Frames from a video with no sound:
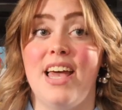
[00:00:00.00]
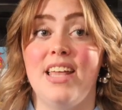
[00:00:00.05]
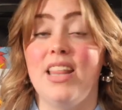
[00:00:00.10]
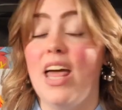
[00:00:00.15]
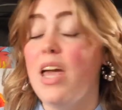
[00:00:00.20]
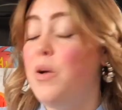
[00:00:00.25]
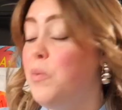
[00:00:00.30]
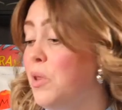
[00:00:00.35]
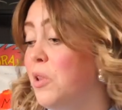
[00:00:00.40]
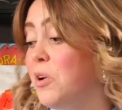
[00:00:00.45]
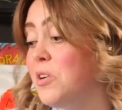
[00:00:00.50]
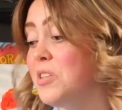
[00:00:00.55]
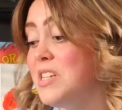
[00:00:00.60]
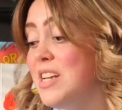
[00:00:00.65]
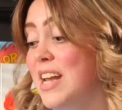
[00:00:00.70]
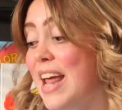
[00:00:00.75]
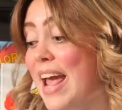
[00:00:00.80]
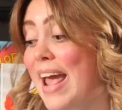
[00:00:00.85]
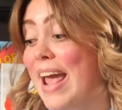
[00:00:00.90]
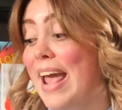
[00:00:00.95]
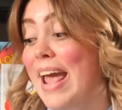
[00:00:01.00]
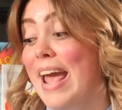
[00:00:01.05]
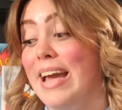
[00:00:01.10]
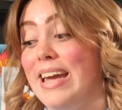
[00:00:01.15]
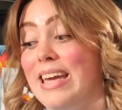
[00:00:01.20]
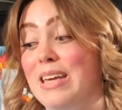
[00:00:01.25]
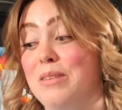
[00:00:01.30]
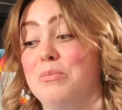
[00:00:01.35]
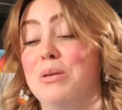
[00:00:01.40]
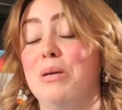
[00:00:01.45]
And like we learned today,
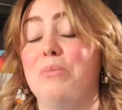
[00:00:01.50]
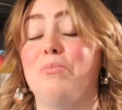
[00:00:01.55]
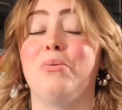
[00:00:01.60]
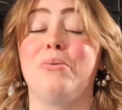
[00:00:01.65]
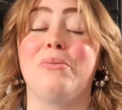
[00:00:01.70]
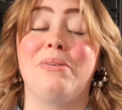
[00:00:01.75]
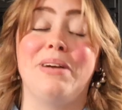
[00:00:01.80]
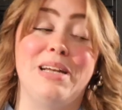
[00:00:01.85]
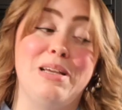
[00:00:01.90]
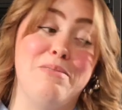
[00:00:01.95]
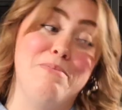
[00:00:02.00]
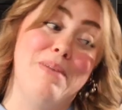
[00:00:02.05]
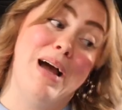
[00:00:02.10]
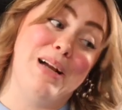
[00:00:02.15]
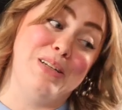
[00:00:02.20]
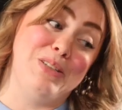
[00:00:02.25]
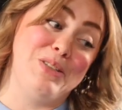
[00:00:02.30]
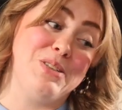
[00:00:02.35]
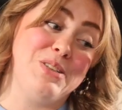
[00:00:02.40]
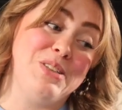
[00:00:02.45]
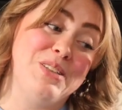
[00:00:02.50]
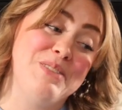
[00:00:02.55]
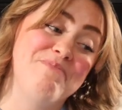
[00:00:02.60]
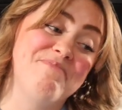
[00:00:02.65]
it can be pretty magical.